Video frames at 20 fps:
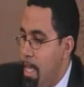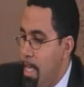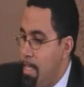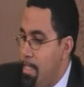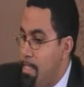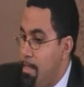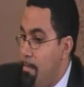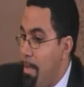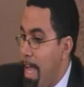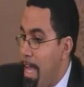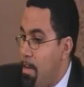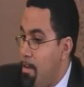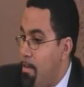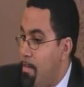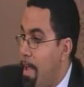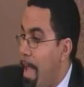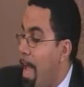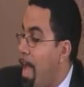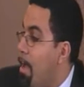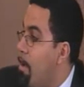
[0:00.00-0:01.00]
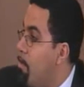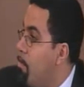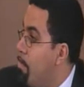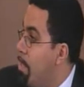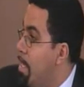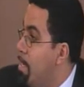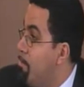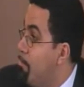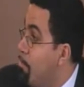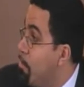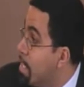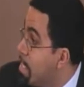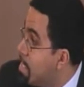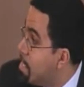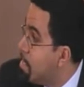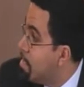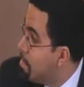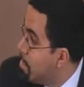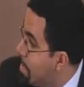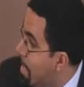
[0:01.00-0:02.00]
is a matter of how we
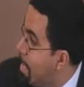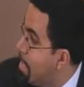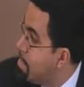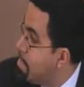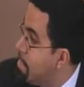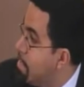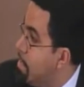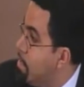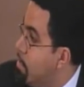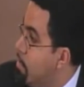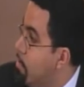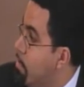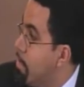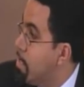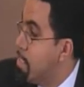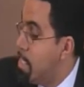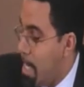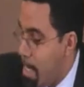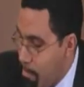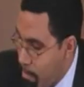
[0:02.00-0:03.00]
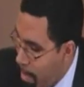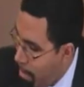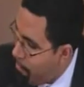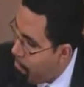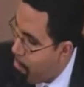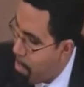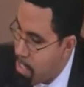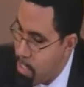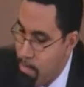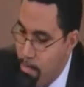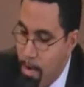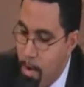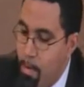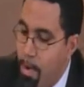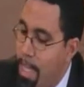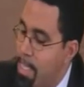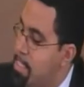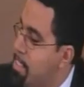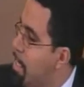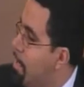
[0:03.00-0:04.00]
print tests in New York State. And we have a budget
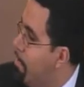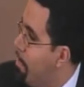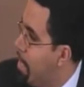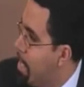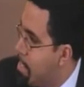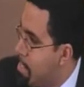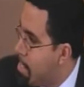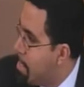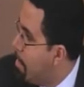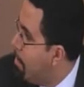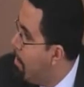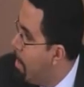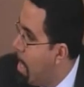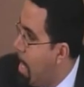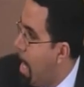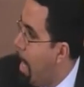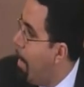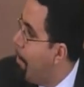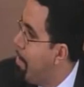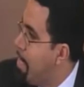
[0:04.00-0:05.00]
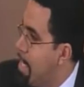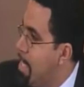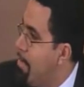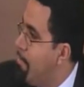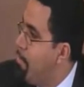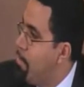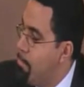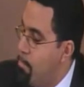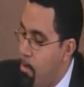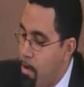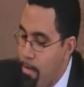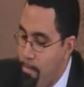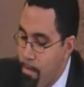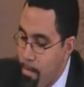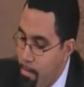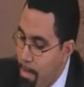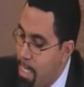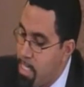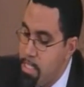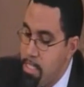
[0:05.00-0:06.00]
request on this, and I'm happy to give you more
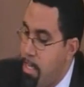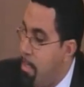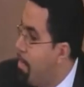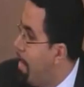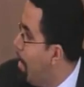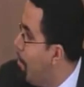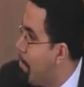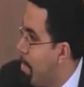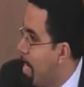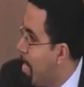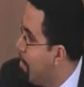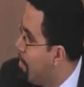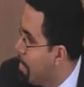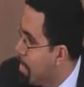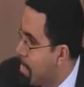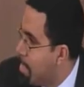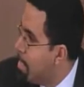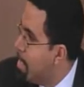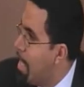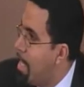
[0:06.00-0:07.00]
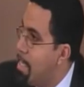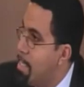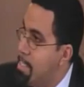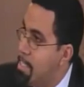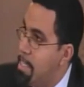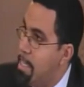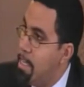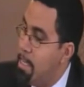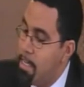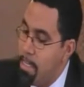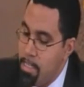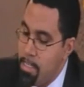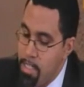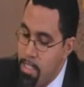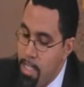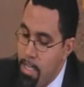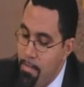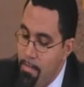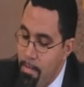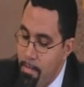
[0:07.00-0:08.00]
information on that, but I think that that is an
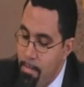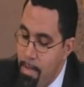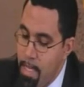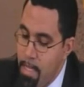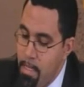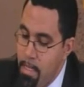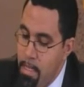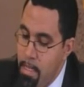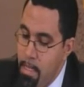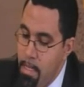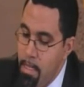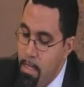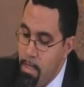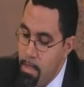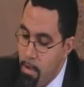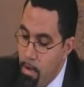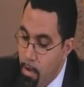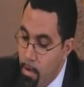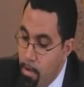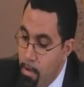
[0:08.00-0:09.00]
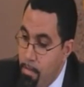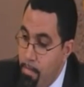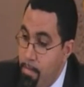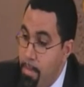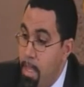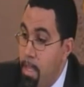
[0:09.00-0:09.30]
achievable goal.